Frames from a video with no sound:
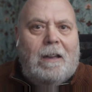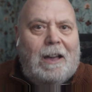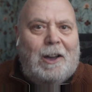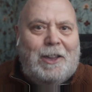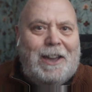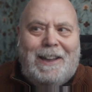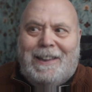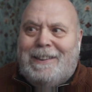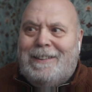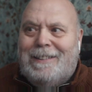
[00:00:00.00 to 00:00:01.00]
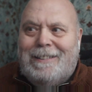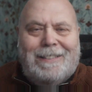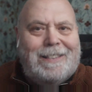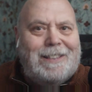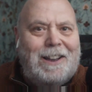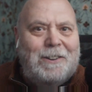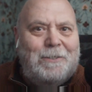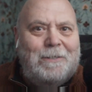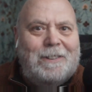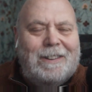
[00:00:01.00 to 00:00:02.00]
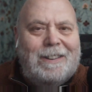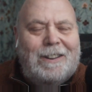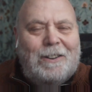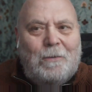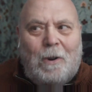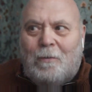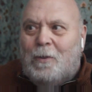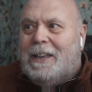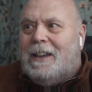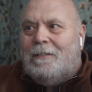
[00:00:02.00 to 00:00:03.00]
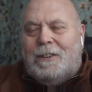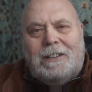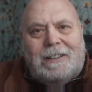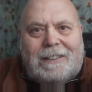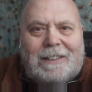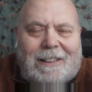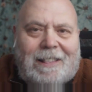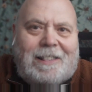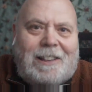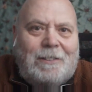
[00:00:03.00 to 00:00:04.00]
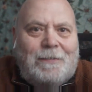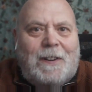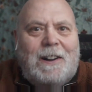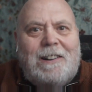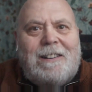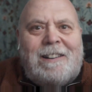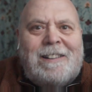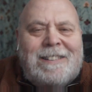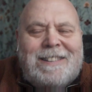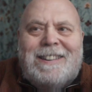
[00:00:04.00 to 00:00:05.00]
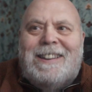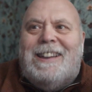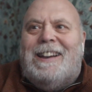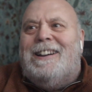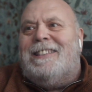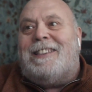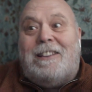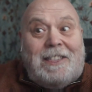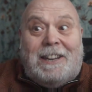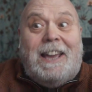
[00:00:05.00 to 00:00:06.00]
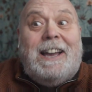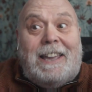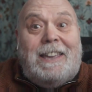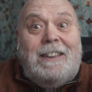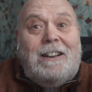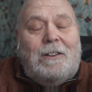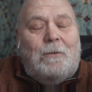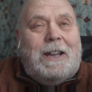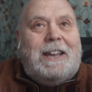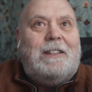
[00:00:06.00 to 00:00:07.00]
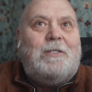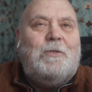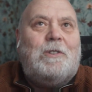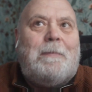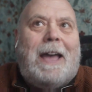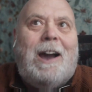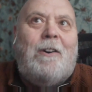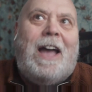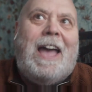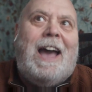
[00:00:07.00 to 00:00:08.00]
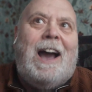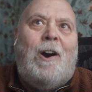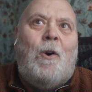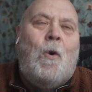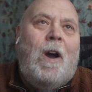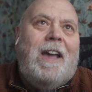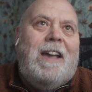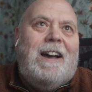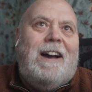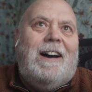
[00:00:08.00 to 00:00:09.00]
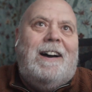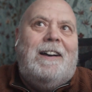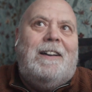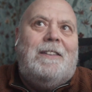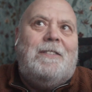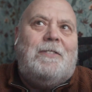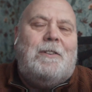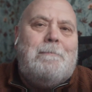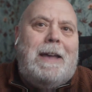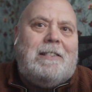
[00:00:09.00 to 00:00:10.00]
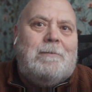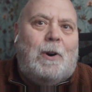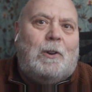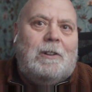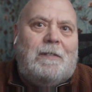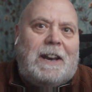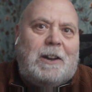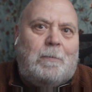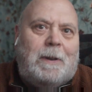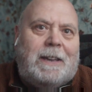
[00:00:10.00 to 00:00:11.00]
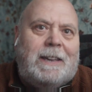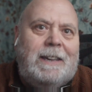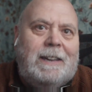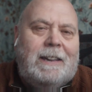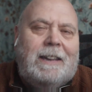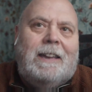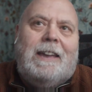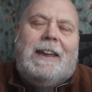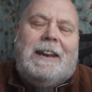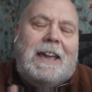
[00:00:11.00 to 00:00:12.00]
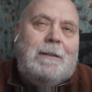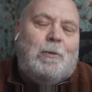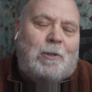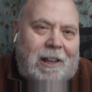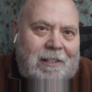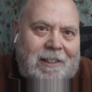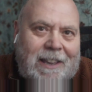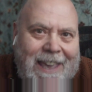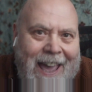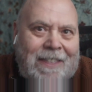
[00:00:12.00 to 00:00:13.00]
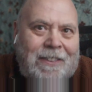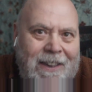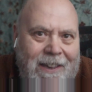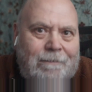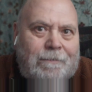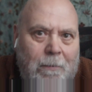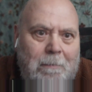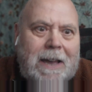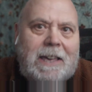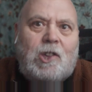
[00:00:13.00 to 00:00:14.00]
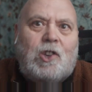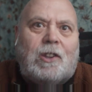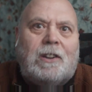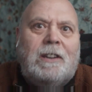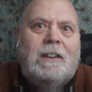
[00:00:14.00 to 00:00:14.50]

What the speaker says: Okay. So, what have we covered so far? Today, we're going to talk about how uh, the meta model of NLP enables us to gather information